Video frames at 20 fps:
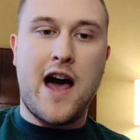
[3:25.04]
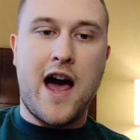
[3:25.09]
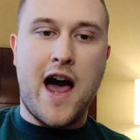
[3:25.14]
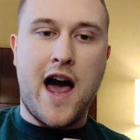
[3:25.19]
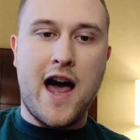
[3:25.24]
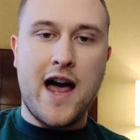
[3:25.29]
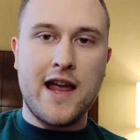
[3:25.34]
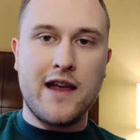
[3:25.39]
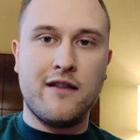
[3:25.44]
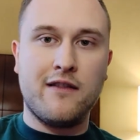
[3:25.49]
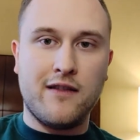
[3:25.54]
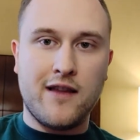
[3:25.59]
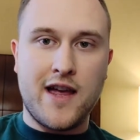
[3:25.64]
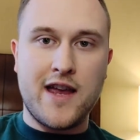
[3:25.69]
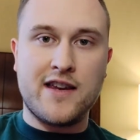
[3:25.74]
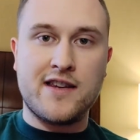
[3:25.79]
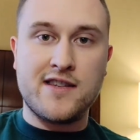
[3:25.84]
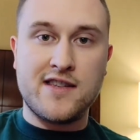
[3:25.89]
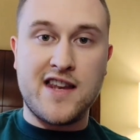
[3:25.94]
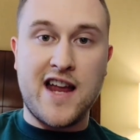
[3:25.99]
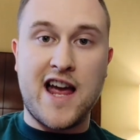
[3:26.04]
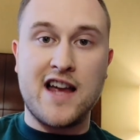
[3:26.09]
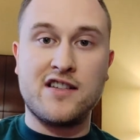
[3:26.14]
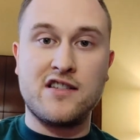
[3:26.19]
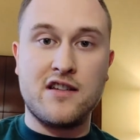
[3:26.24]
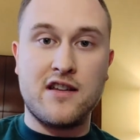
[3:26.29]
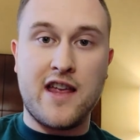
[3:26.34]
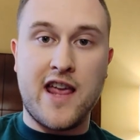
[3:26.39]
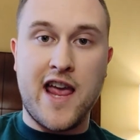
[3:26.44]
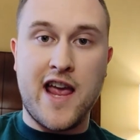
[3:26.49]
I like
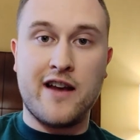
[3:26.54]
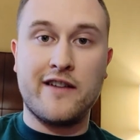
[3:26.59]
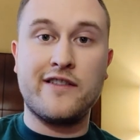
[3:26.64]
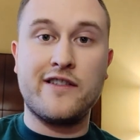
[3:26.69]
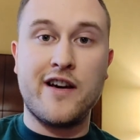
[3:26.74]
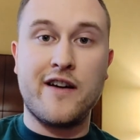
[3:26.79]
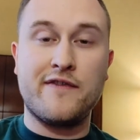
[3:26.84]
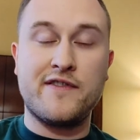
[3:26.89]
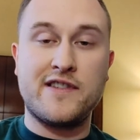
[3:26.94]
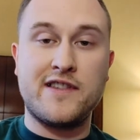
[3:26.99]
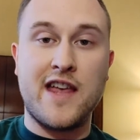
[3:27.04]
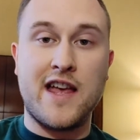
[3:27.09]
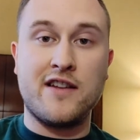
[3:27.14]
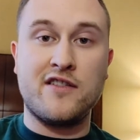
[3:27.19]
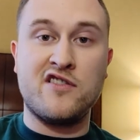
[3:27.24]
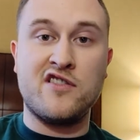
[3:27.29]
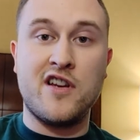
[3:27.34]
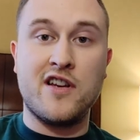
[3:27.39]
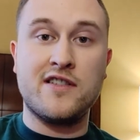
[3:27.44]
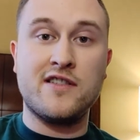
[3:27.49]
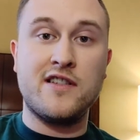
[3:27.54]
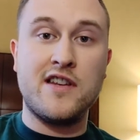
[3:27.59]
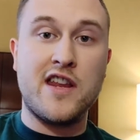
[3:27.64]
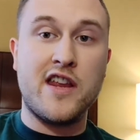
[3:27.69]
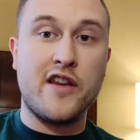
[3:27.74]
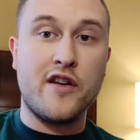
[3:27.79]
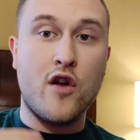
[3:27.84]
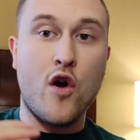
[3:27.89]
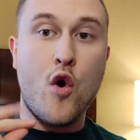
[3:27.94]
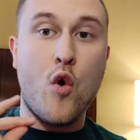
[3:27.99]
stashing handcuffs that just
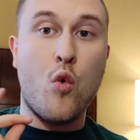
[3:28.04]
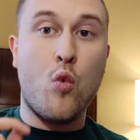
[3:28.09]
need